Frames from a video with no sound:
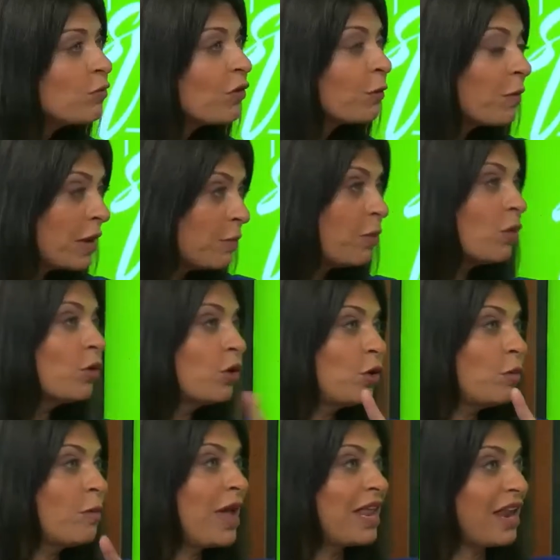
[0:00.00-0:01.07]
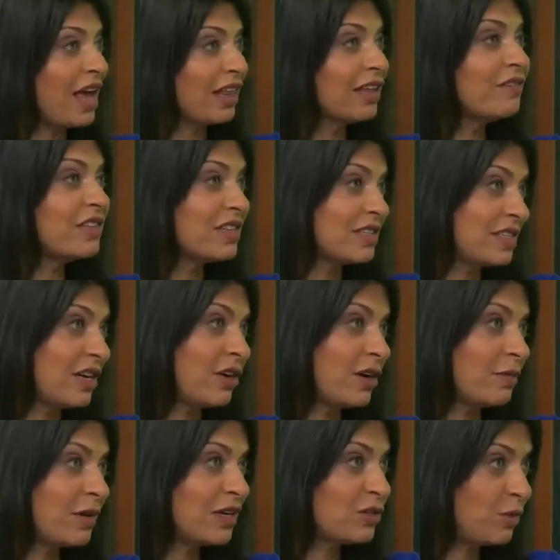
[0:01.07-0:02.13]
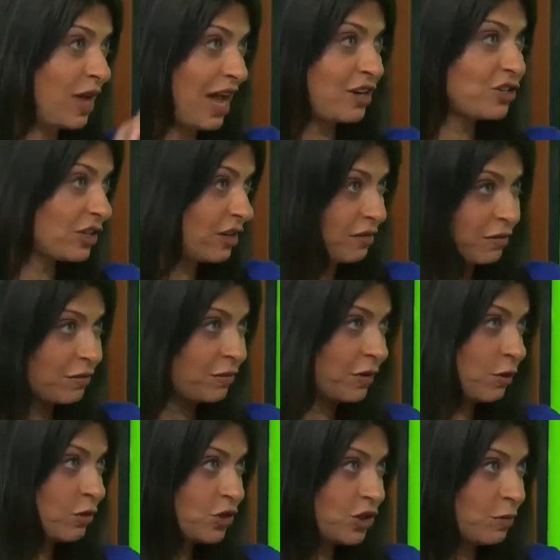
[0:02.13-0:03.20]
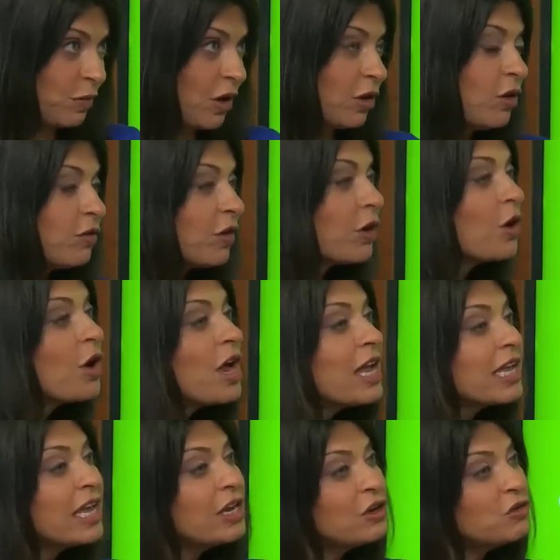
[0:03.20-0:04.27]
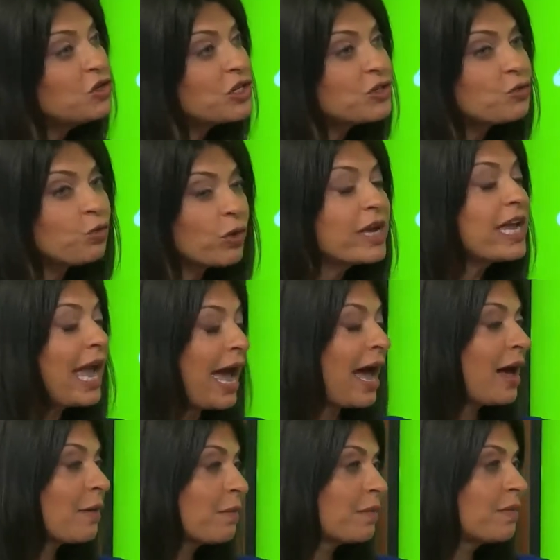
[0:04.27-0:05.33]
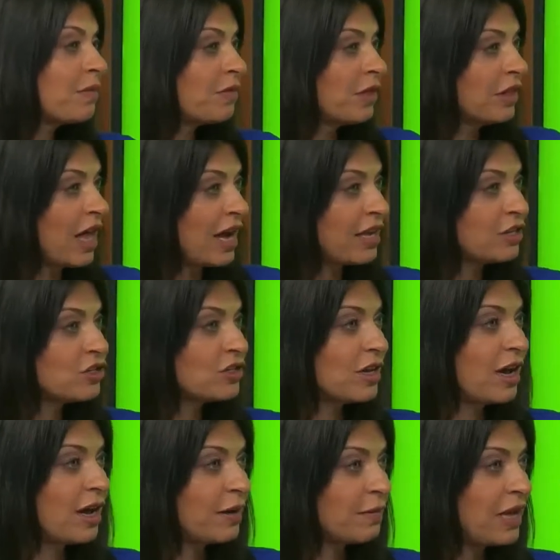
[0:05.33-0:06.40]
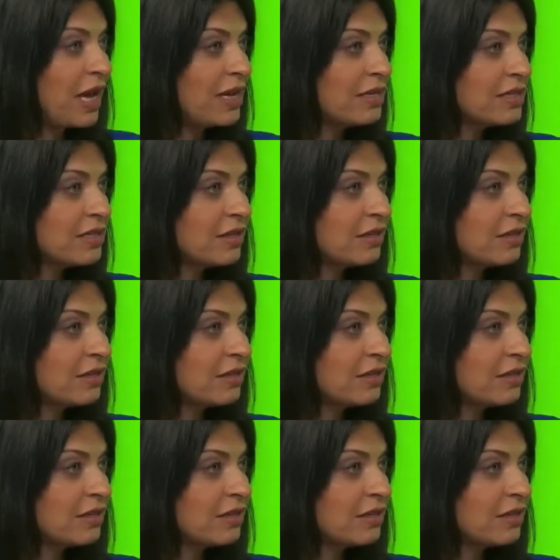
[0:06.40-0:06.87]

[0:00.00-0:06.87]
for people who may not live in this area, because we actually get viewership all over, sure, can you just recap the Lyons case?